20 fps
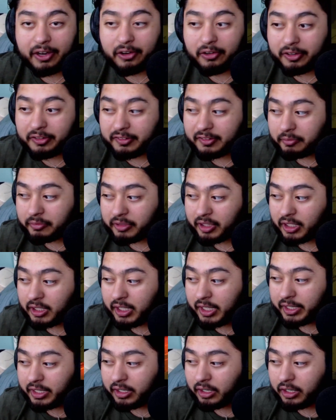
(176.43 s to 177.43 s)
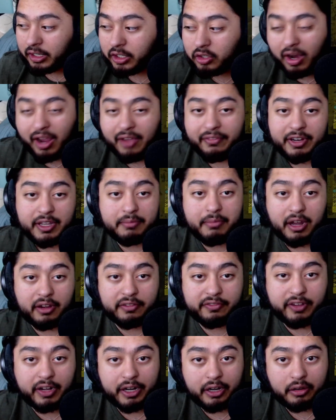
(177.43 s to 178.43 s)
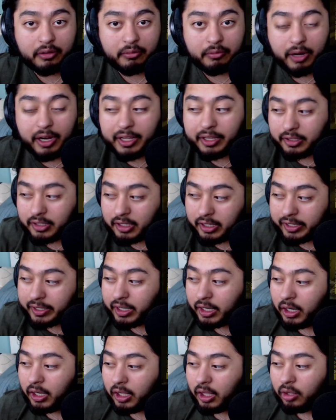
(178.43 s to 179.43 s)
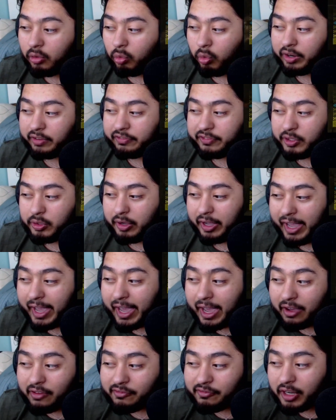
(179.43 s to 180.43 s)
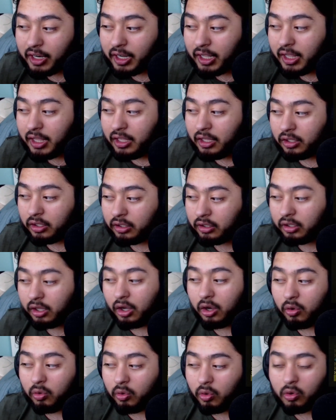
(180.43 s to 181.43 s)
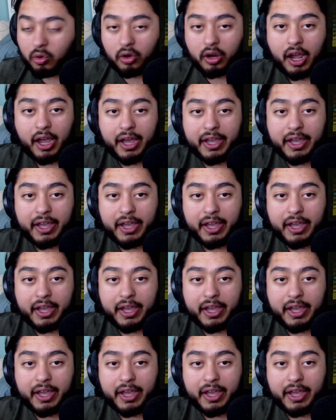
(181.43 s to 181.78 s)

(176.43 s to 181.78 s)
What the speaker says: is something like a gravity modifier, right? Like, what if you have low or high